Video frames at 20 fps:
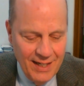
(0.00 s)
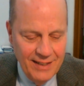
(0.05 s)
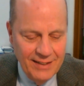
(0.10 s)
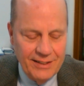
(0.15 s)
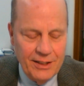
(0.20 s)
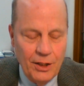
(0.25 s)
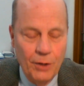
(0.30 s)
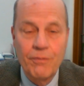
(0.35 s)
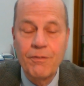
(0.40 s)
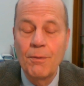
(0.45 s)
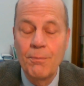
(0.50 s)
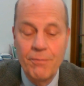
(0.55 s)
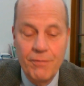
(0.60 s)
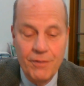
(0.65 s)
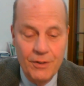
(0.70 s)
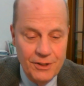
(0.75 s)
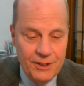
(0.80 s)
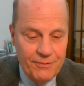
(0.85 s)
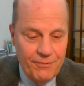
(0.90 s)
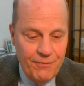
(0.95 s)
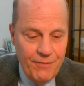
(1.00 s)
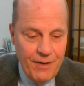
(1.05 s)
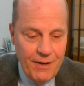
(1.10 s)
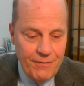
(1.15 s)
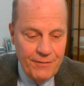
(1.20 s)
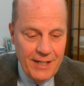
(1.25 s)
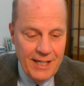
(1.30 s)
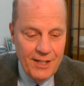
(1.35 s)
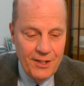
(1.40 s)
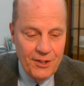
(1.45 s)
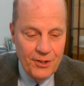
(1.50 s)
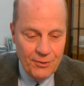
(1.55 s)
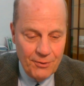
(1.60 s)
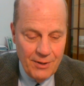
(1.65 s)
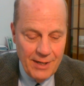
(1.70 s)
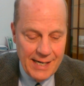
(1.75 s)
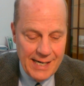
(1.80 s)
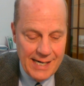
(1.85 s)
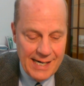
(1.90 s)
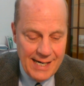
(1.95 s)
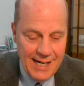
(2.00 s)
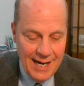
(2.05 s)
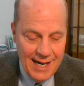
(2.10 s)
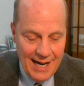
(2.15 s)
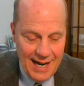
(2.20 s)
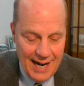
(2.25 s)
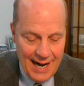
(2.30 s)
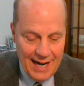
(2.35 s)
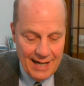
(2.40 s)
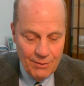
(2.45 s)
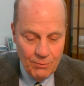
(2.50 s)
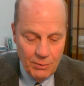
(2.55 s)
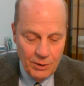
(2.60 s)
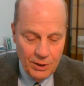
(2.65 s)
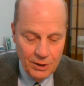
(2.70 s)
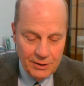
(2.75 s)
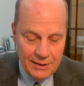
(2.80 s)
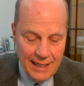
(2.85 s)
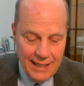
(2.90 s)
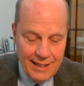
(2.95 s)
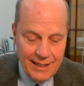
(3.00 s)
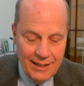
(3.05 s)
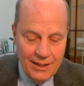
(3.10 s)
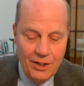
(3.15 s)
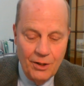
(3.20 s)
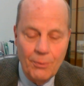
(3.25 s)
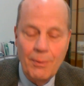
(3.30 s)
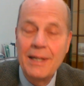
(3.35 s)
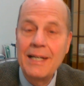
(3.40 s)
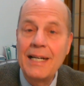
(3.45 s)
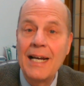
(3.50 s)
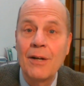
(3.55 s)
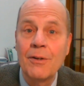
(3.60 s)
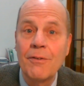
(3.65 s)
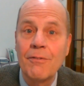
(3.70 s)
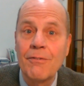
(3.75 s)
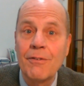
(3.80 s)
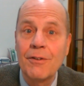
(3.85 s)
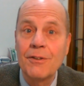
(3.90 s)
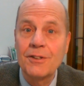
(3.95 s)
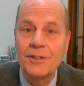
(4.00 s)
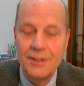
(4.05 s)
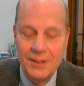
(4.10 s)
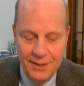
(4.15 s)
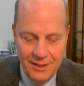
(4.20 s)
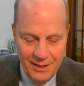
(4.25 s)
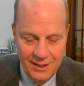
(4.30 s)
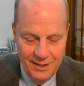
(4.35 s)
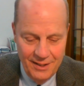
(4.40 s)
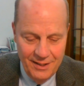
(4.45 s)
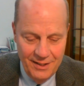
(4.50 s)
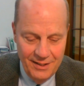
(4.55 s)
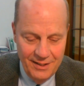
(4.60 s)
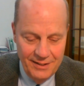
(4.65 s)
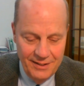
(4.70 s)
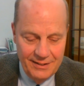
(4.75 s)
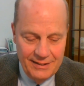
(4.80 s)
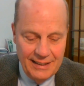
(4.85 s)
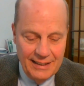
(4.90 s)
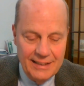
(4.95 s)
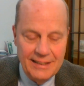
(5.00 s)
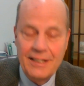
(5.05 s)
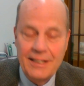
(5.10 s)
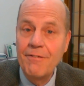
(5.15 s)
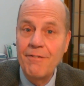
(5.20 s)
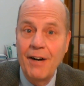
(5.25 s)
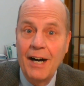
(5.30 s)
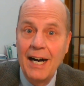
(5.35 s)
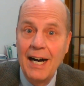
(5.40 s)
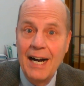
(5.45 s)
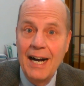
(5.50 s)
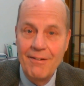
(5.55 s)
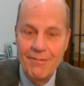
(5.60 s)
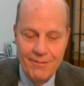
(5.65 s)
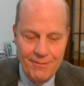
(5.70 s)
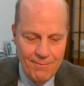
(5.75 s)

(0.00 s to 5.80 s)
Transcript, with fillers: So from verse 53, and we'll take it all the way down to verse 65.